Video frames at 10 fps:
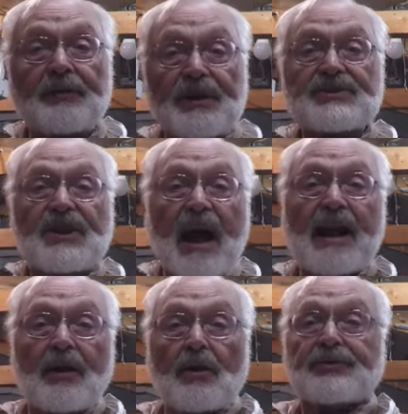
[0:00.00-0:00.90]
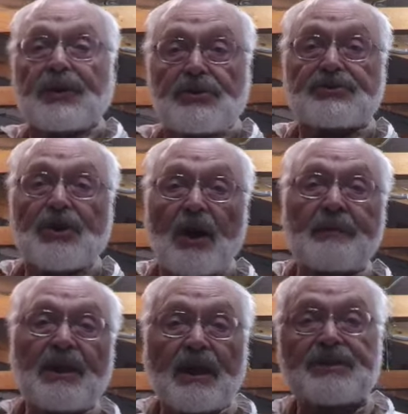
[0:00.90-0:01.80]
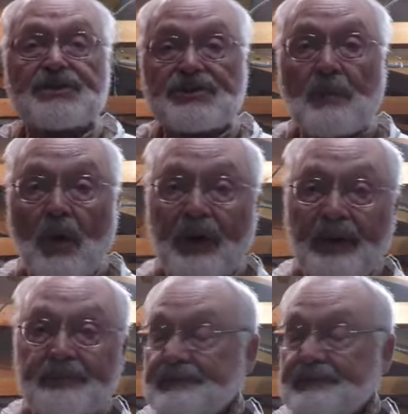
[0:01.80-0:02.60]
this coyote that you saw me catch this morning.